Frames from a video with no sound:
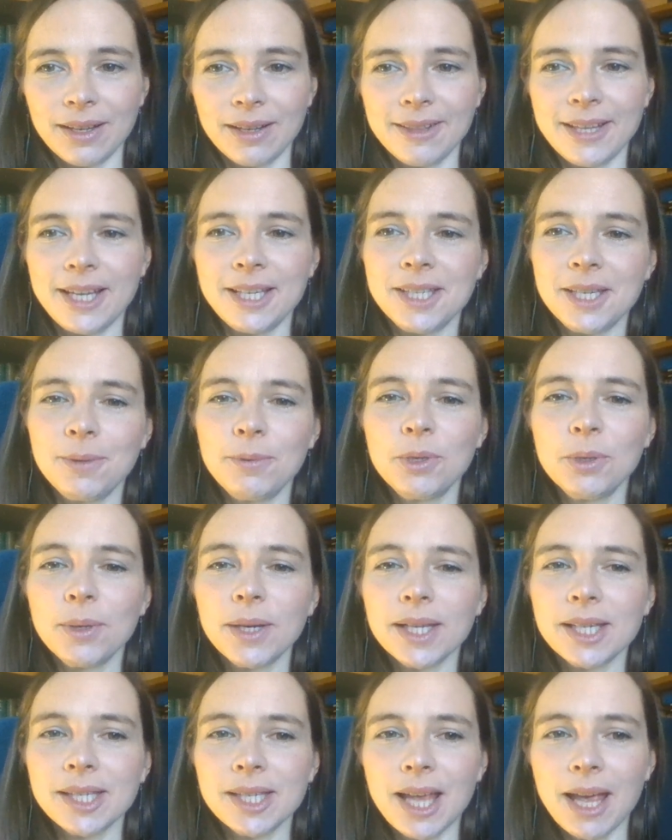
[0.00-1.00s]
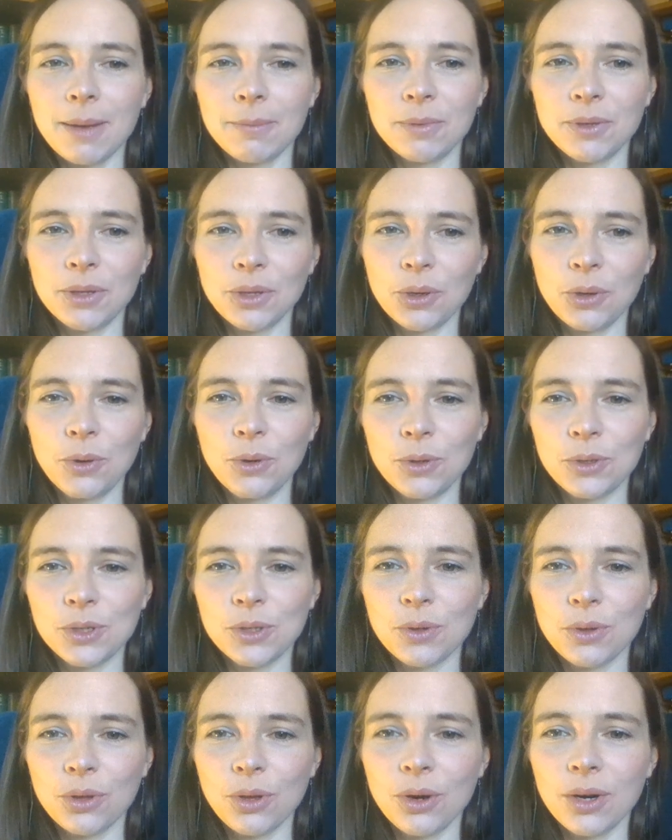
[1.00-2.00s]
They seemed to accept the
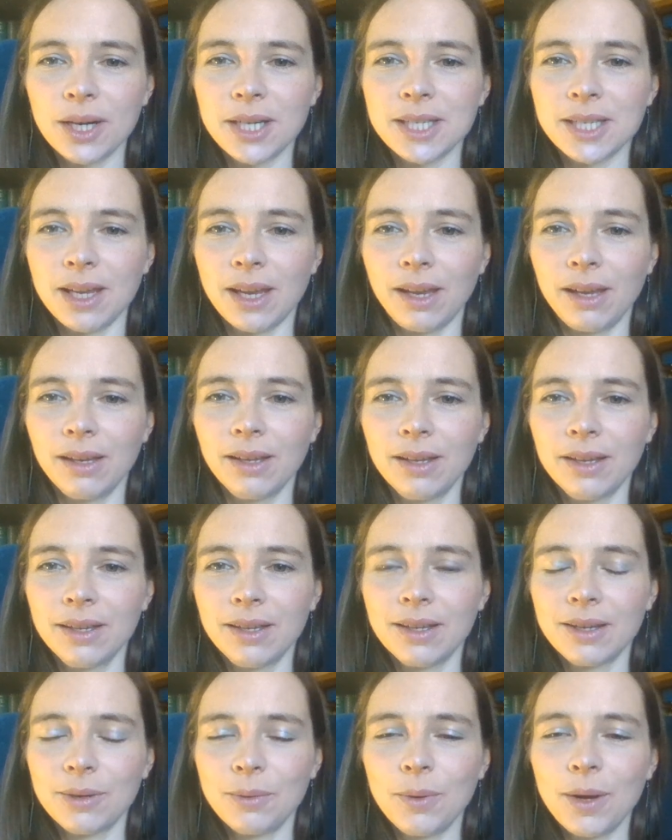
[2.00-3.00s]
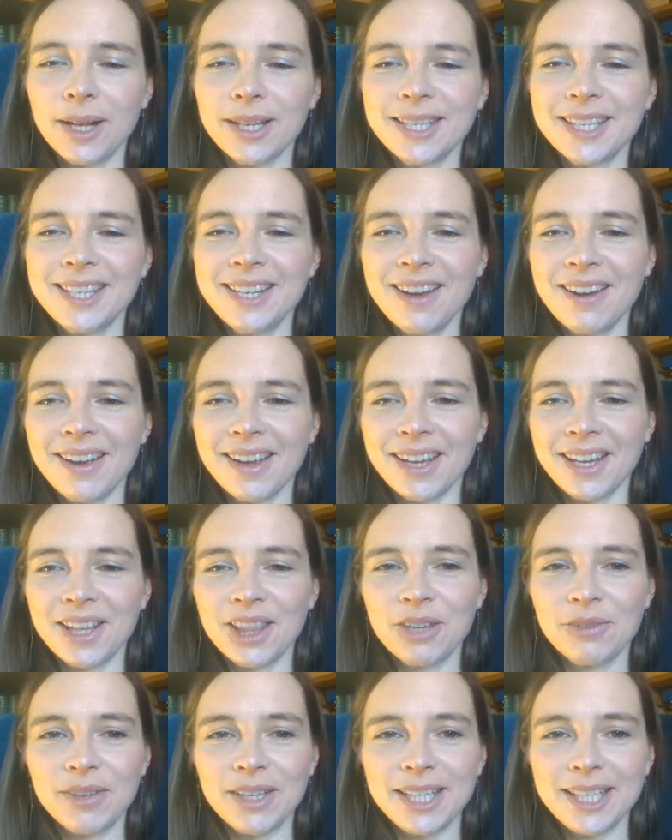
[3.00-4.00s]
court's authority while
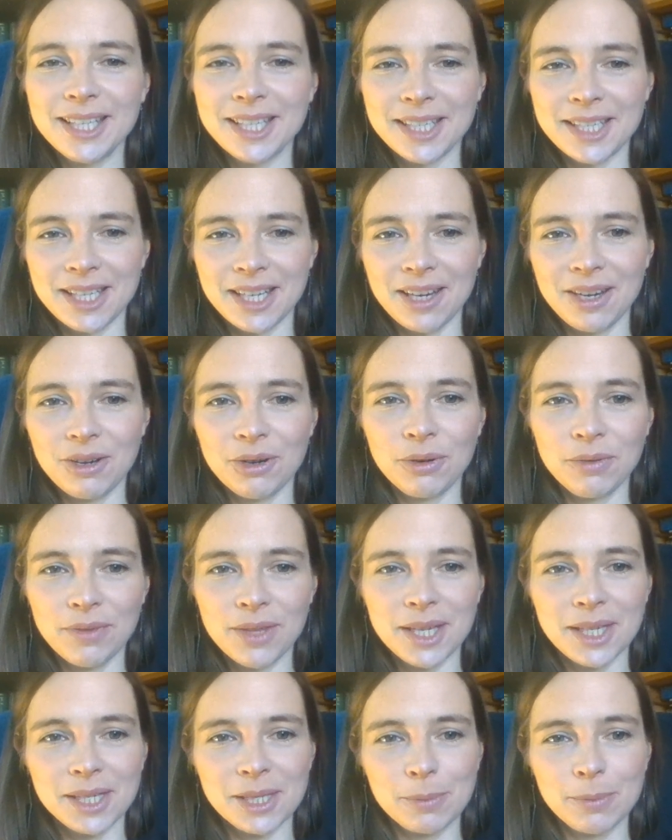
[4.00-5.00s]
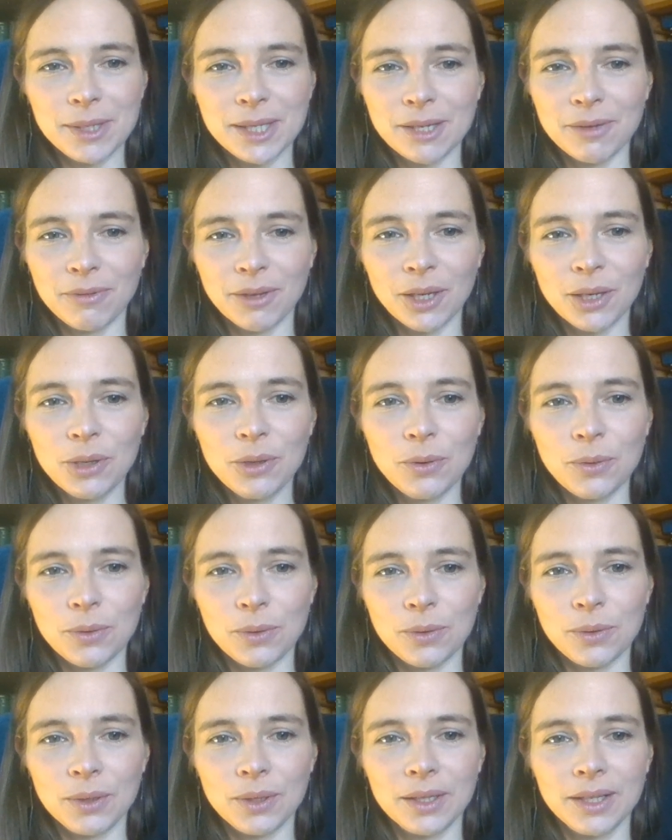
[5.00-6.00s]
denying the validity of this specific
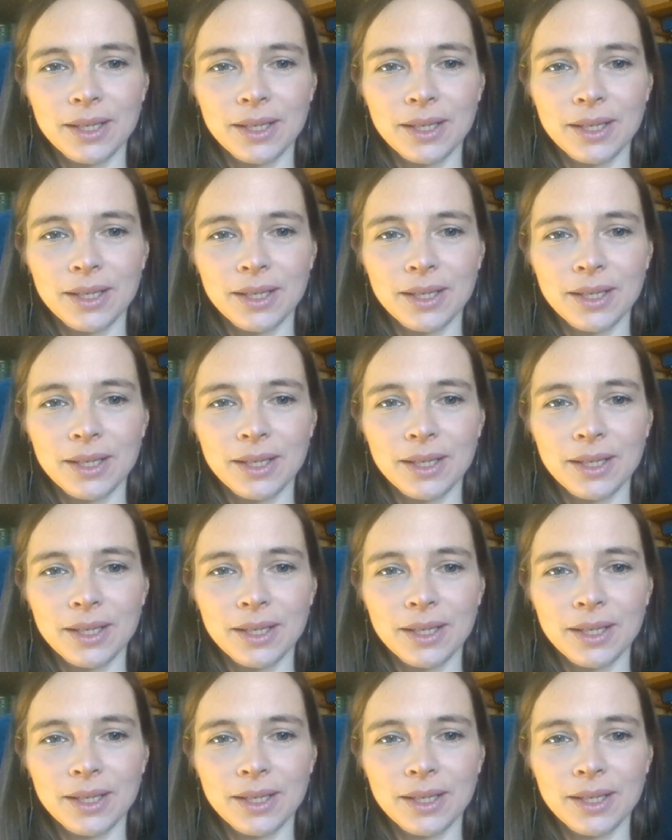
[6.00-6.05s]
law.